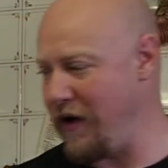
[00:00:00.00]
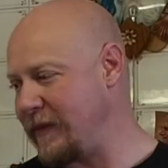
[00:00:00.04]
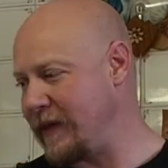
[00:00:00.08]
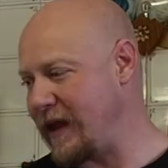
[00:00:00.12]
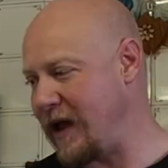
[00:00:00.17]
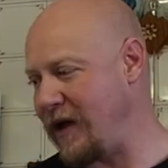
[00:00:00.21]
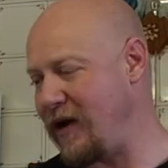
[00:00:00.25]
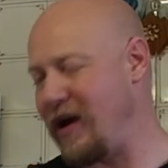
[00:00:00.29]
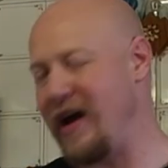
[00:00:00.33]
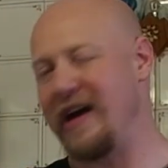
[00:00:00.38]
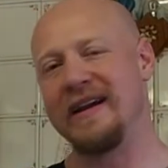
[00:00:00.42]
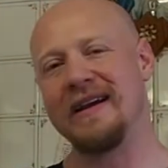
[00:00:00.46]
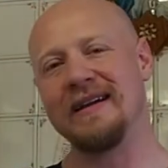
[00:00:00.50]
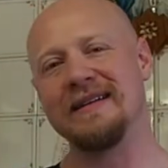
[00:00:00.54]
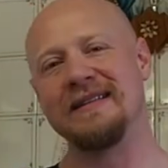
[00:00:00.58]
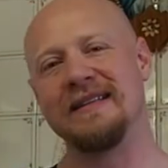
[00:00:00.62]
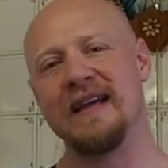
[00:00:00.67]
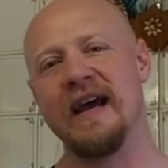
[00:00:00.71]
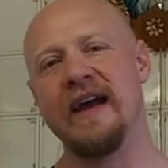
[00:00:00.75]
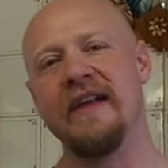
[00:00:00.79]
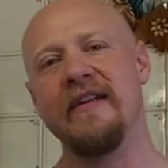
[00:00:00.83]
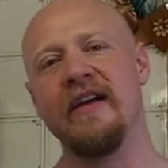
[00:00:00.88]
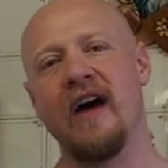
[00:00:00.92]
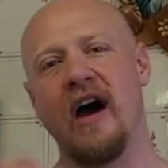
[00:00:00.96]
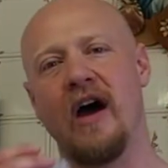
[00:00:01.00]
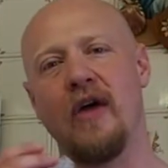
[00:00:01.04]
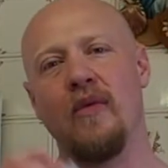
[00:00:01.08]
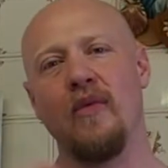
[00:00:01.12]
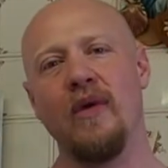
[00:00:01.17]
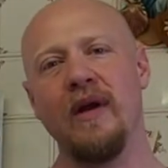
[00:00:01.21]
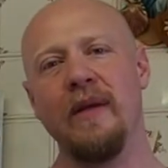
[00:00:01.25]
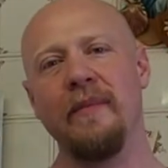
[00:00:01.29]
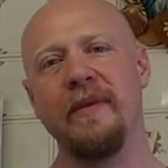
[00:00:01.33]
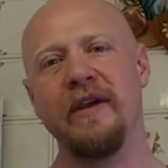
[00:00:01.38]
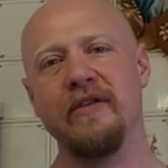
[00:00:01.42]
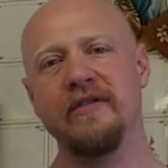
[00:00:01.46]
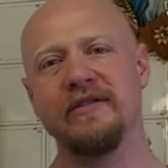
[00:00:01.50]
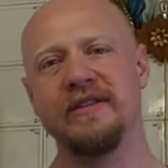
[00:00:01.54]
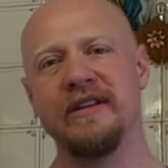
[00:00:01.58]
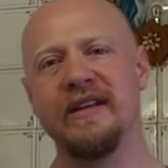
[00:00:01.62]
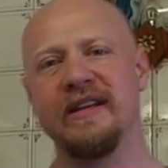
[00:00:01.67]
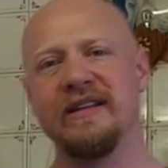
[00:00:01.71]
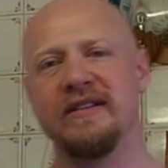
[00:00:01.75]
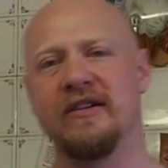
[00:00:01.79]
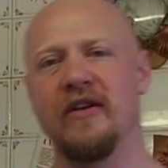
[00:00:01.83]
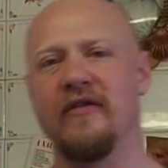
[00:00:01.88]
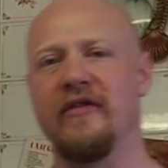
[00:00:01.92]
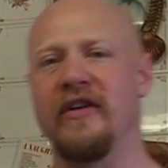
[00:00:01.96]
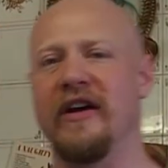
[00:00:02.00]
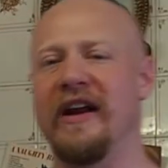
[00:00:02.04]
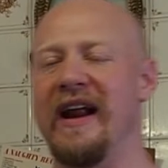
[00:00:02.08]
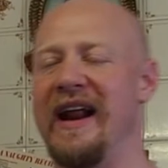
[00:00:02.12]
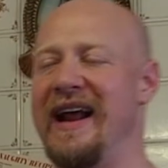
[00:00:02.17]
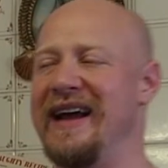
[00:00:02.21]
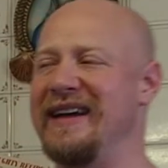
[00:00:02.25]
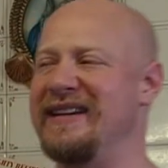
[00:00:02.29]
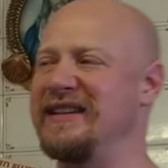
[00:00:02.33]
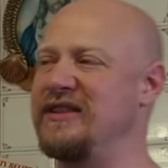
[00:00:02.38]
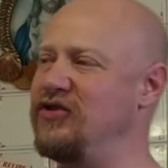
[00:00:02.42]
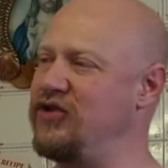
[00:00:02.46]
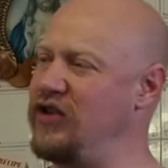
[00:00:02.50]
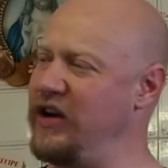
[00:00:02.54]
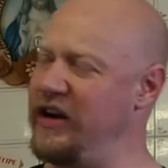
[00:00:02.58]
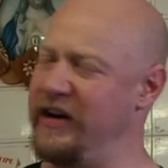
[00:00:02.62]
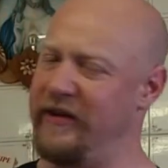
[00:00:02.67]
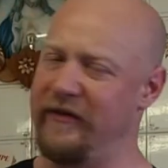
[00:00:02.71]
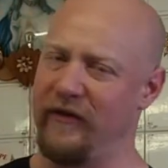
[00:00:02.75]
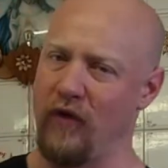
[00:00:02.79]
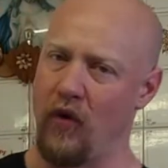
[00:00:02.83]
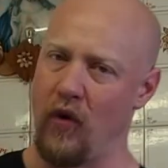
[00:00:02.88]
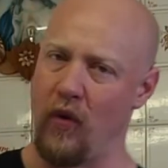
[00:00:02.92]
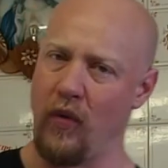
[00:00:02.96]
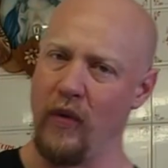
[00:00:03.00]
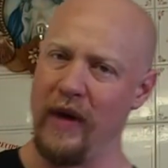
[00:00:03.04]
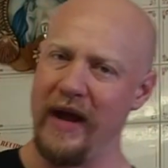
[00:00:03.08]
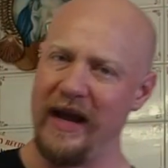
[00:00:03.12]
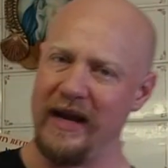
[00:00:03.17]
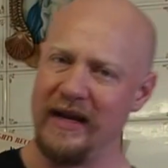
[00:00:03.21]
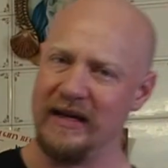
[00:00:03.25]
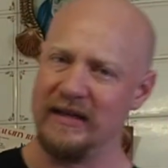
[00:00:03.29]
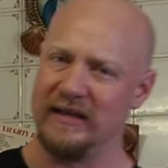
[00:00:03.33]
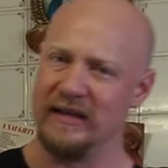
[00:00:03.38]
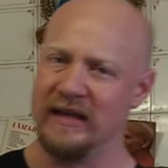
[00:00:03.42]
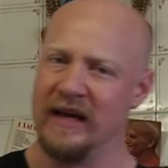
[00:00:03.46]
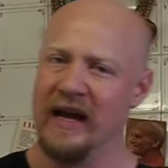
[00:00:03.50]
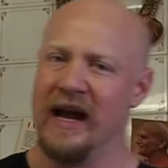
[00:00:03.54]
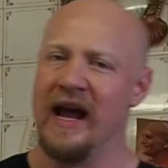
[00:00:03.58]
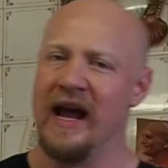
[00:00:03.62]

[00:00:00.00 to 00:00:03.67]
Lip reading: Now, like I said, I will be using these over the next 3 to 4 weeks,